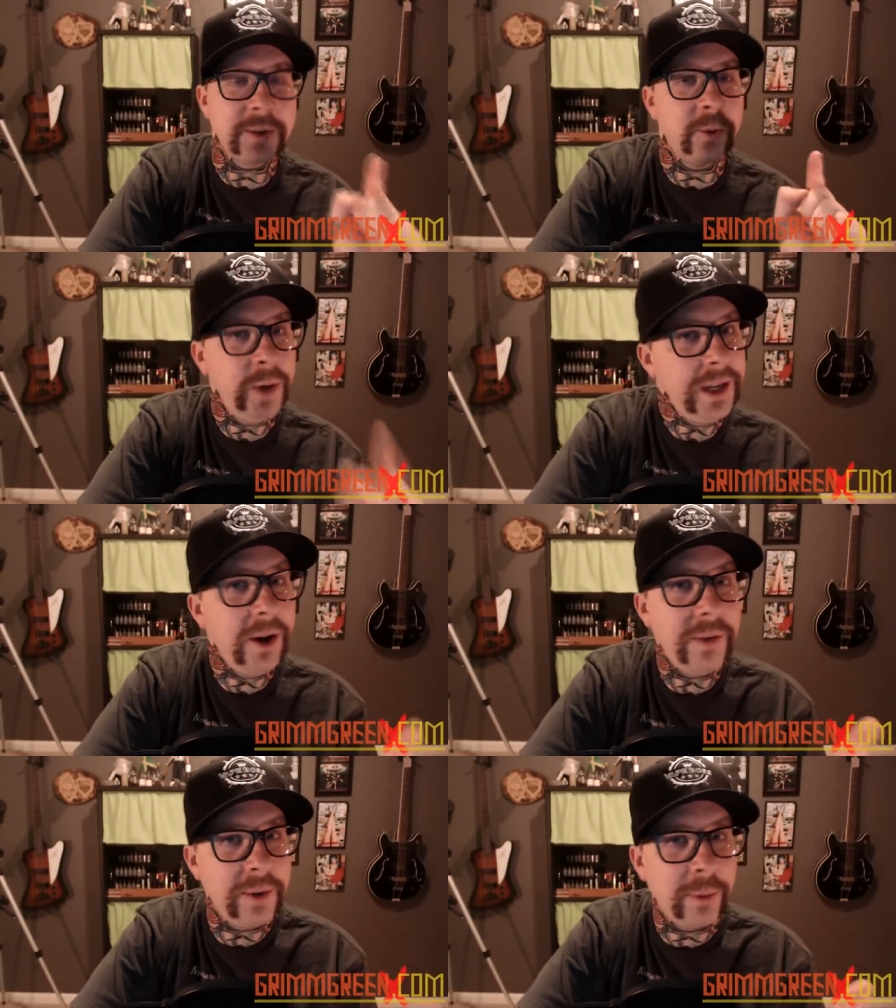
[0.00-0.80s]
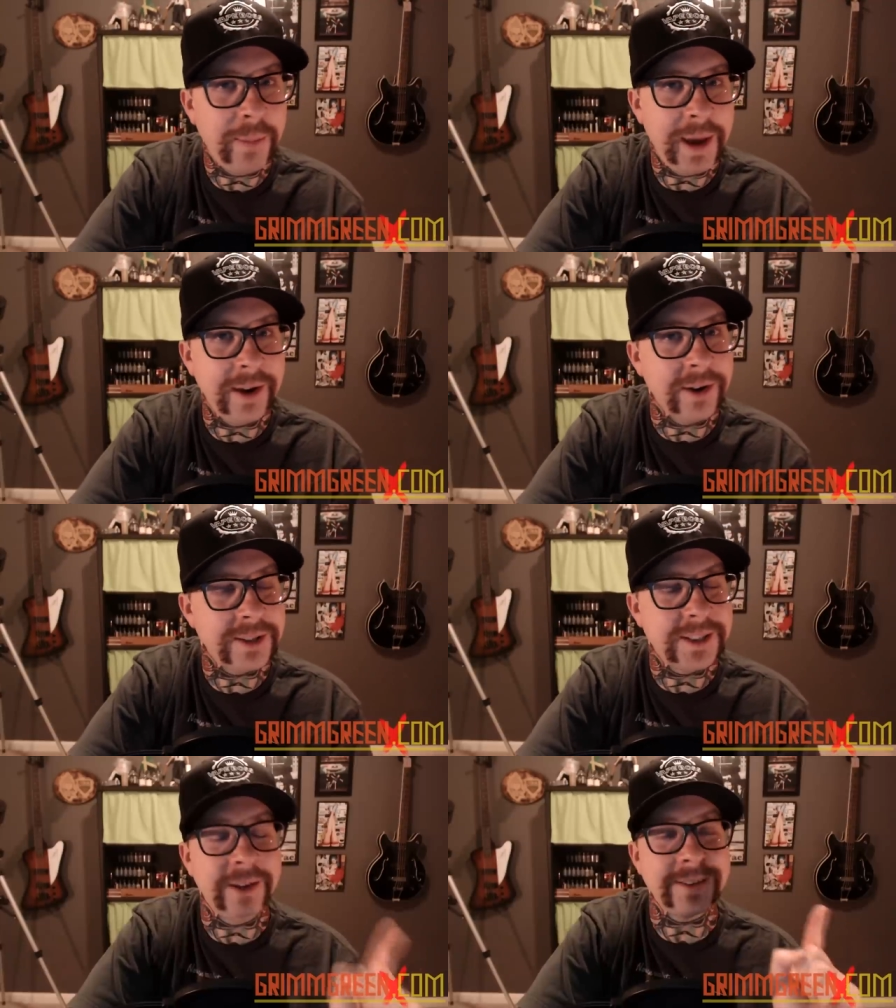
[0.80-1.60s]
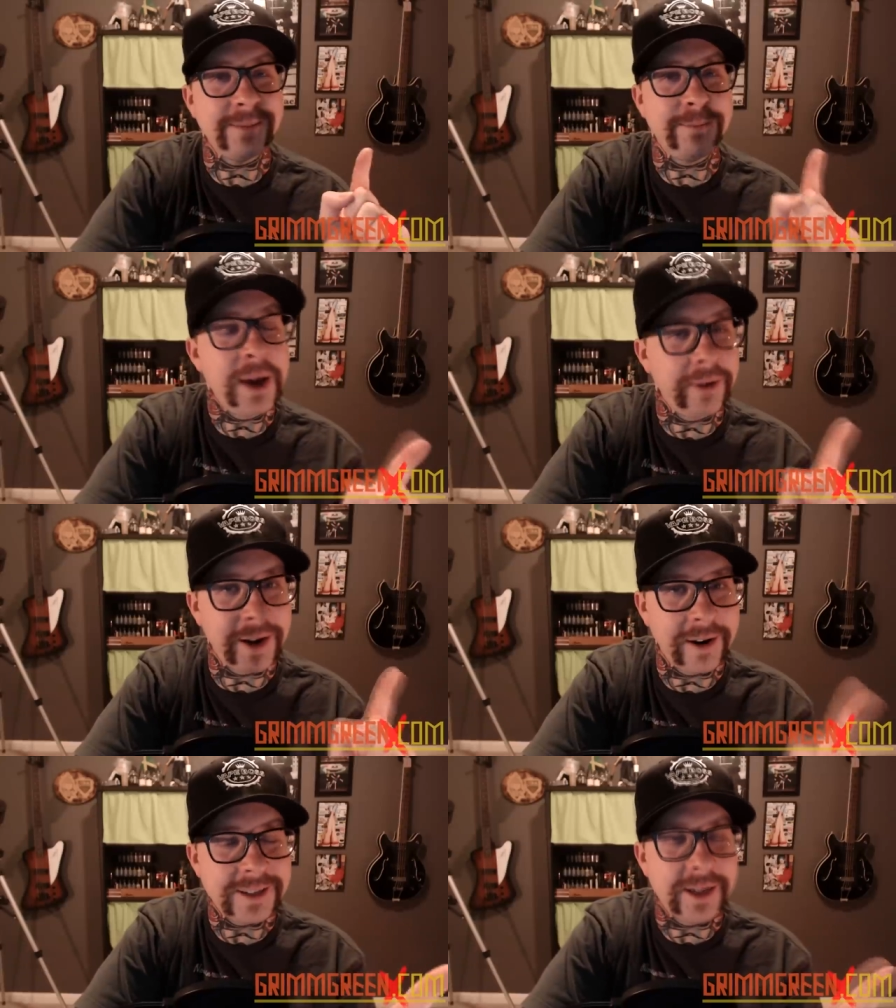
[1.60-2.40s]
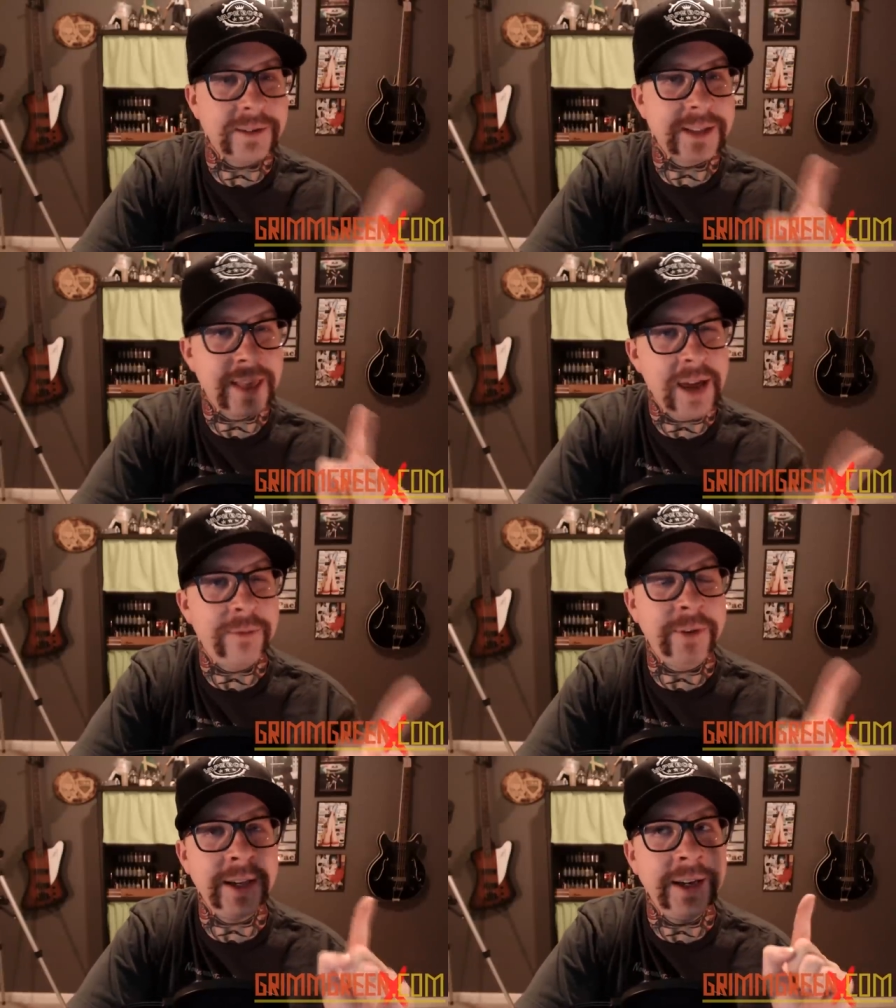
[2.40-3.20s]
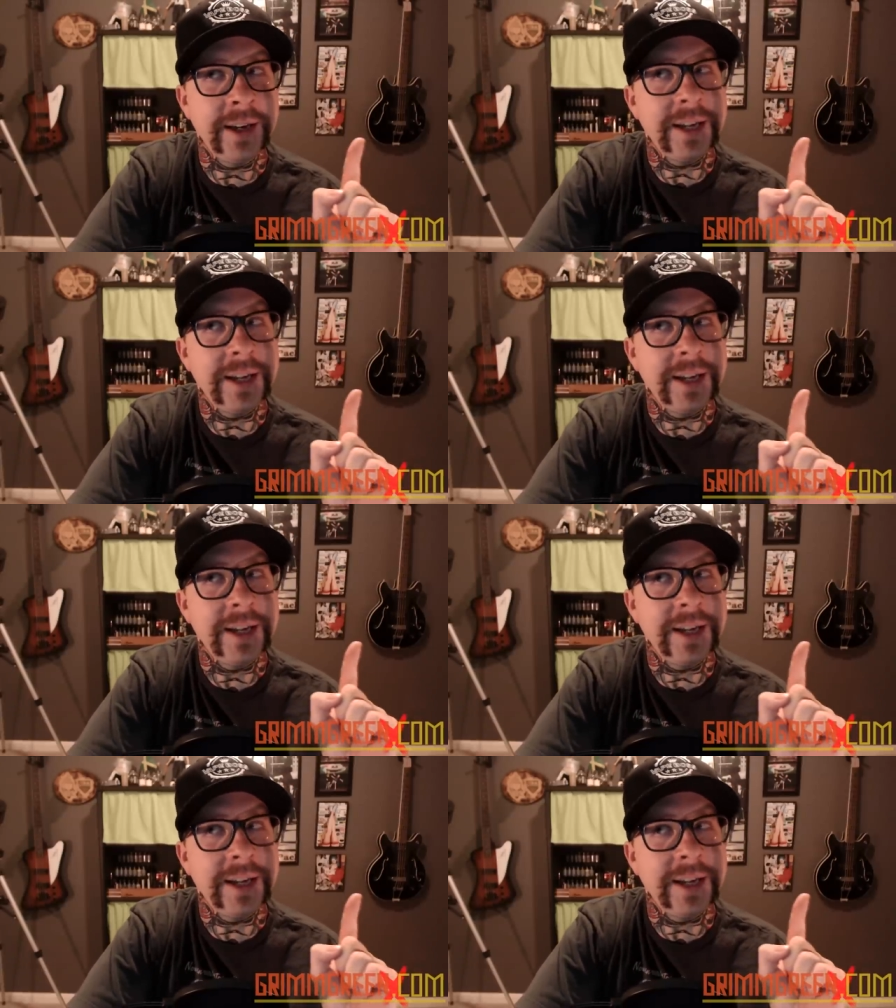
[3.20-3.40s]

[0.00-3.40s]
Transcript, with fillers: And we know that we're betting ourselves bettering ourselves. And thankfully,